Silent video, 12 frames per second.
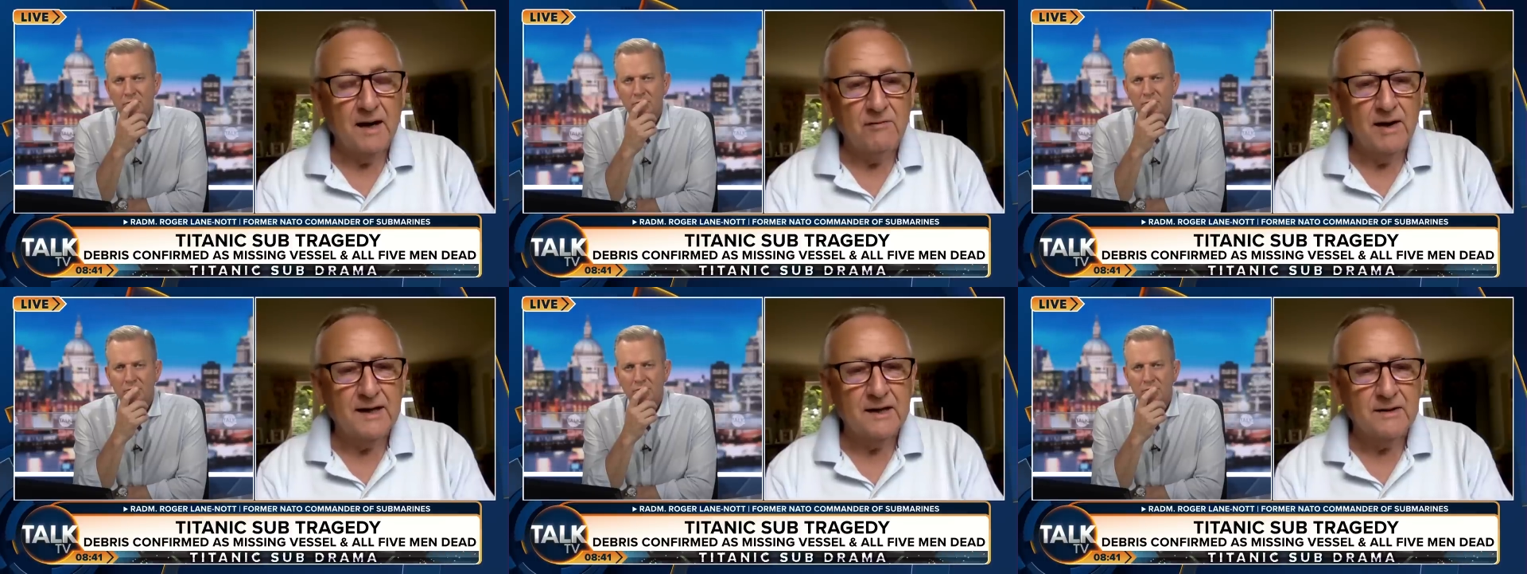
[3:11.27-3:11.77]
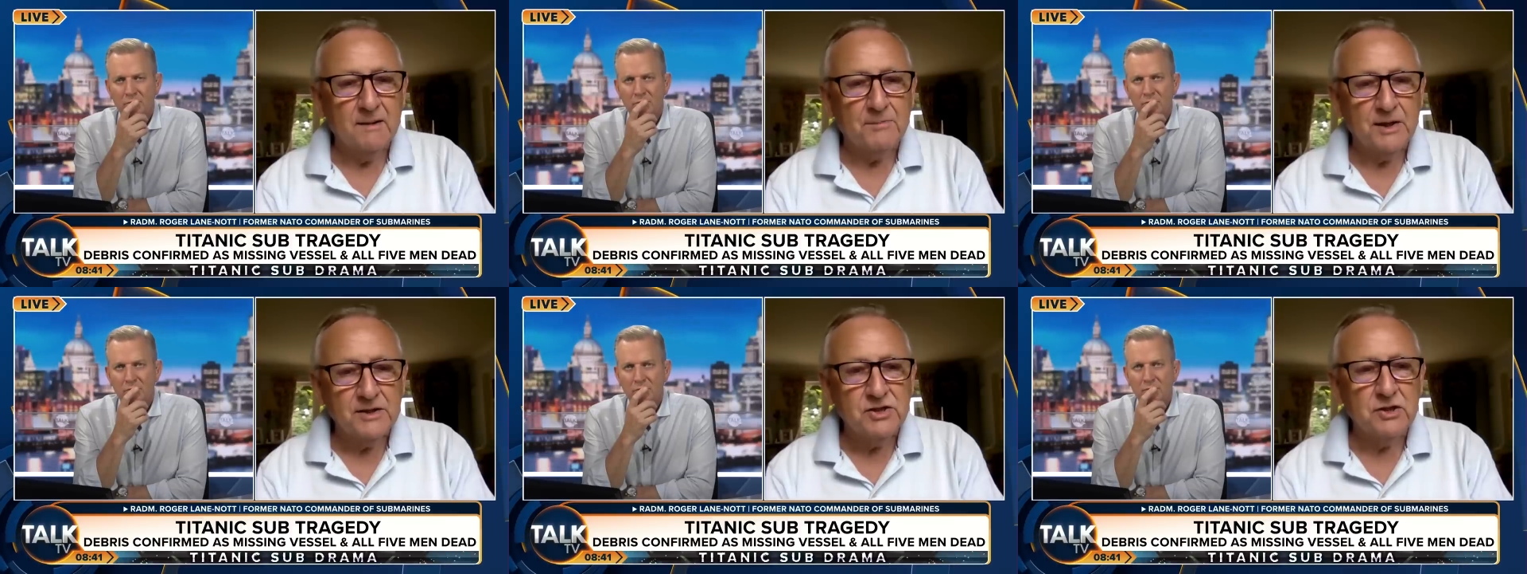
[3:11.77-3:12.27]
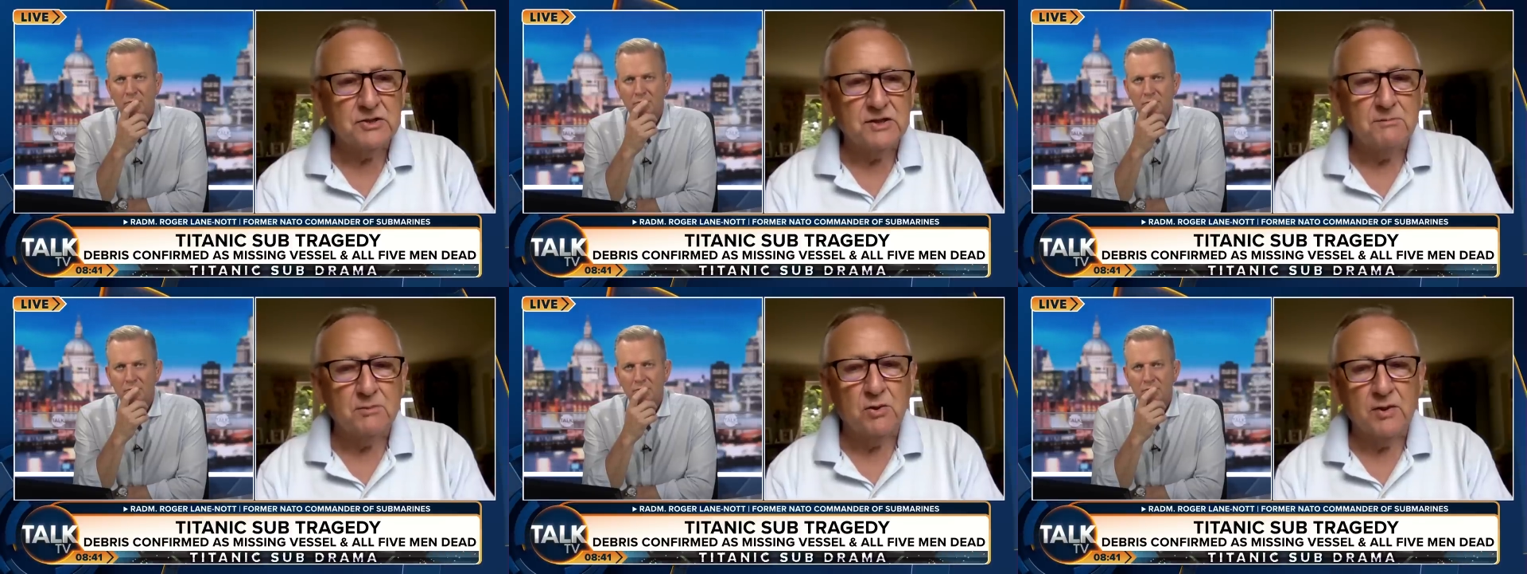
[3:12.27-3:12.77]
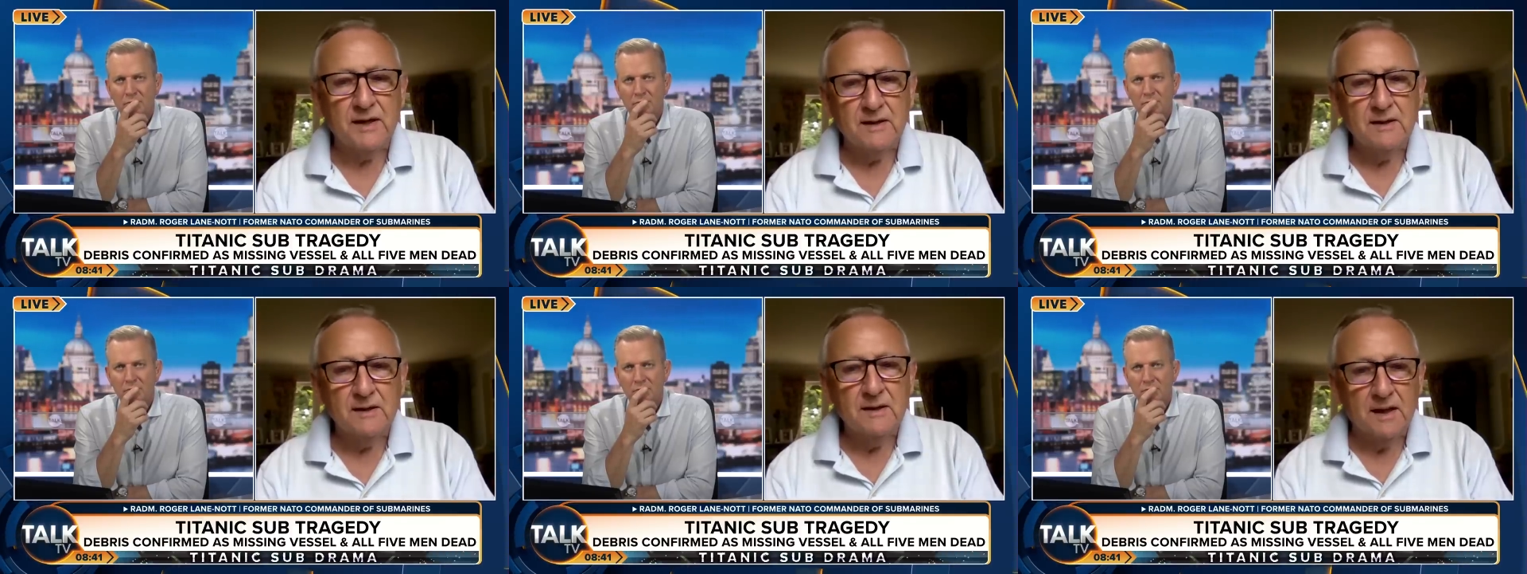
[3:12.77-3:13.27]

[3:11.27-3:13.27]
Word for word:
Speaker 1: I reckon that by Tuesday morning,